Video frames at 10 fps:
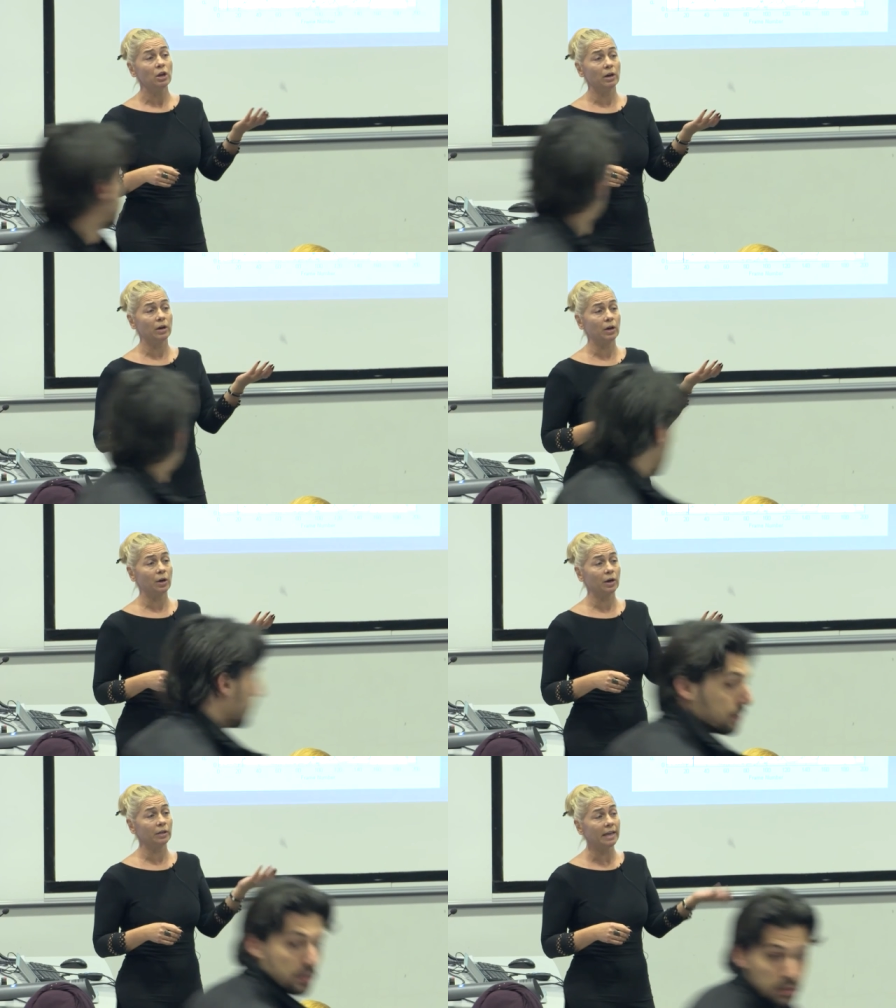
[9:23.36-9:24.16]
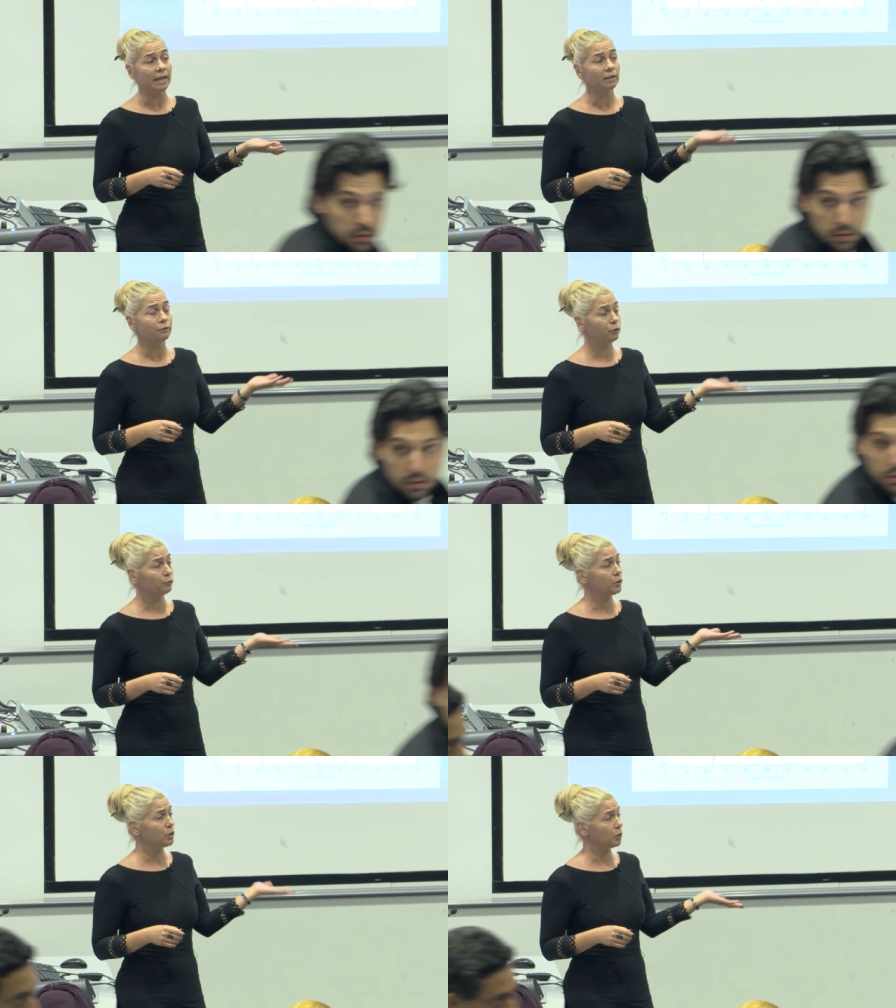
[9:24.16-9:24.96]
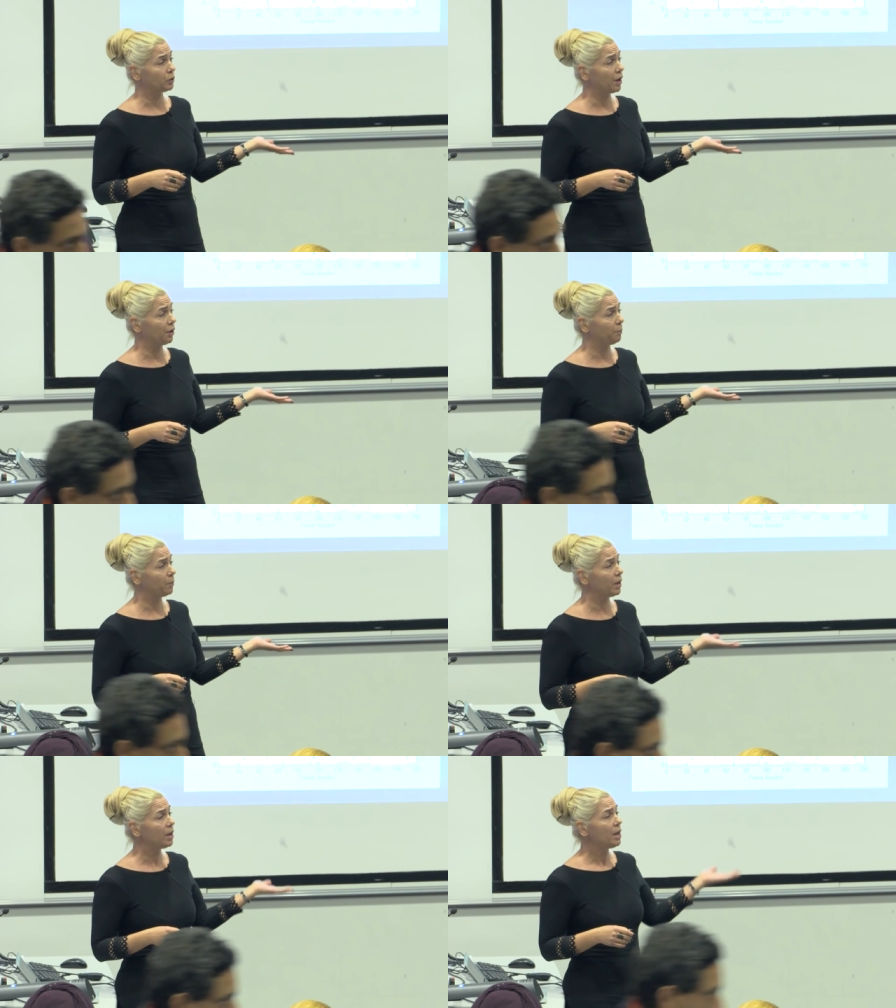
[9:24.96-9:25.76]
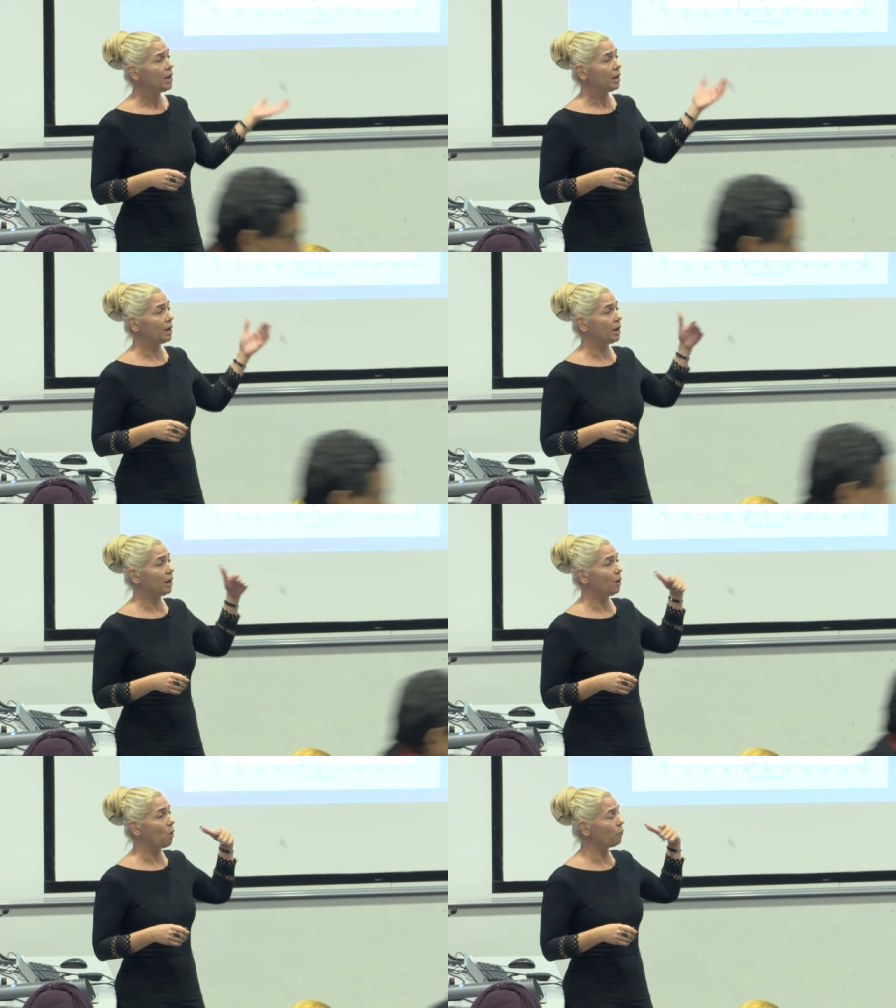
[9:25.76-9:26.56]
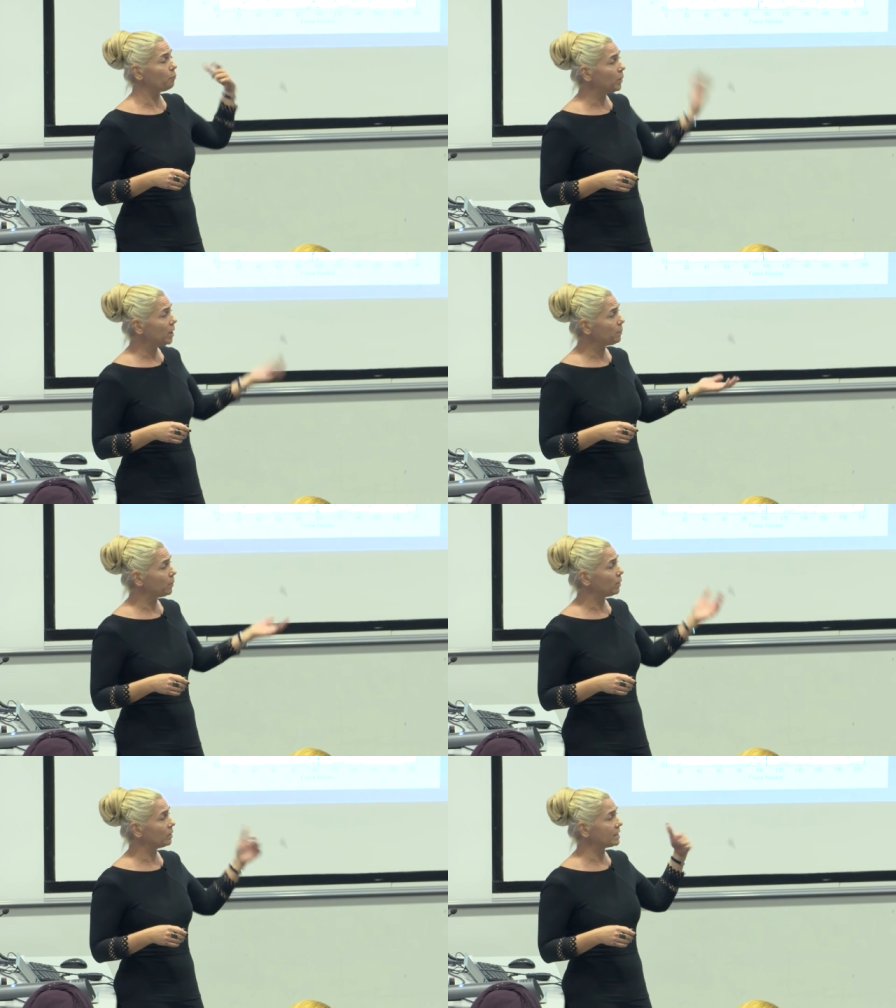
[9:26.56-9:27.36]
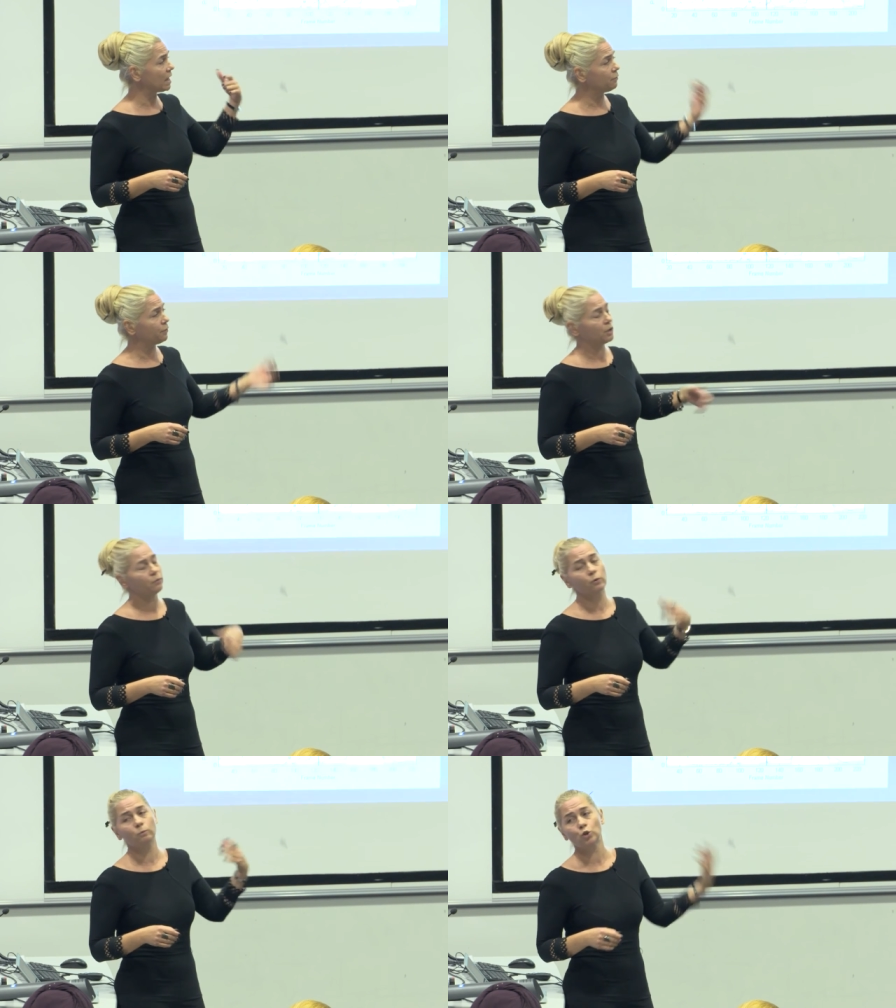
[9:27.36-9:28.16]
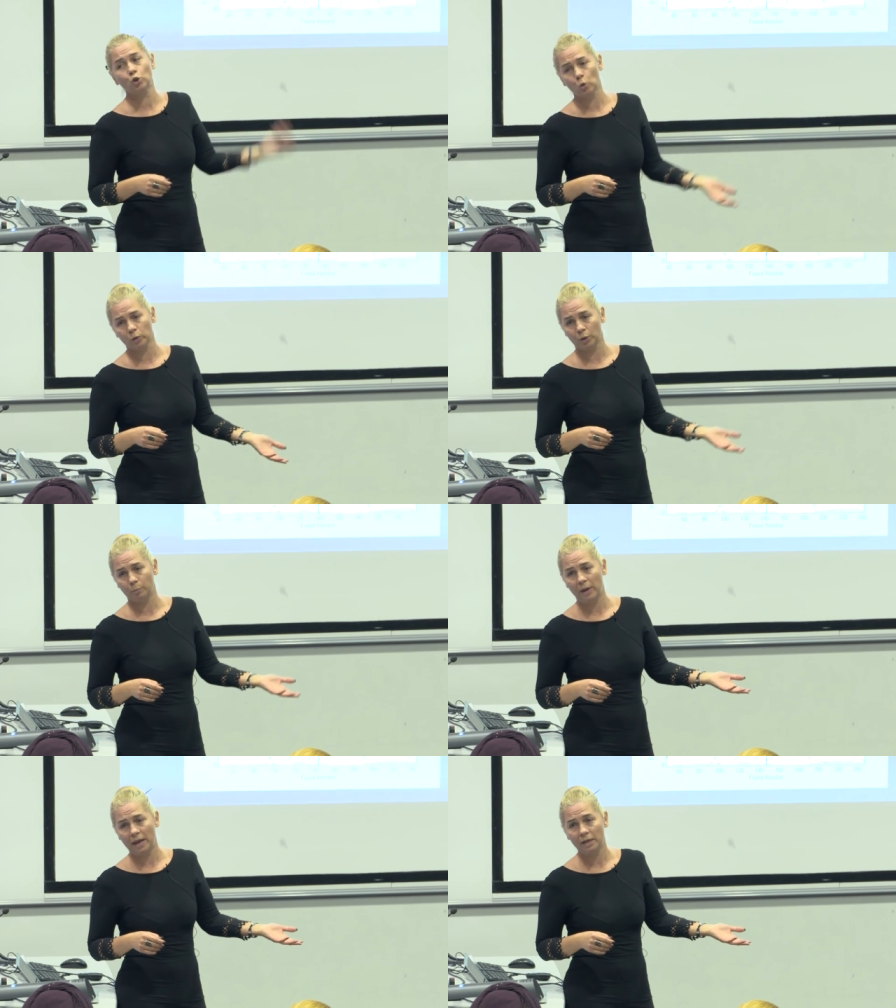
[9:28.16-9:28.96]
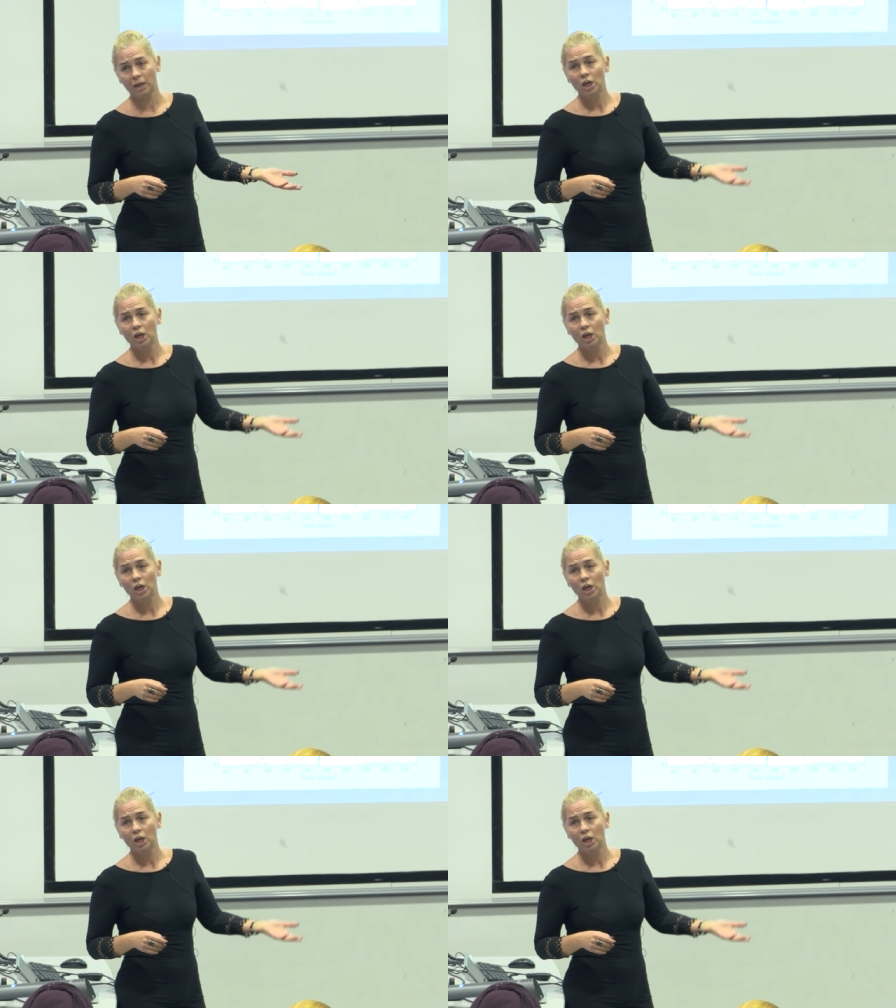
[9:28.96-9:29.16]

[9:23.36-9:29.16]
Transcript: a data from physiotherapy of people suffering from shoulder pain.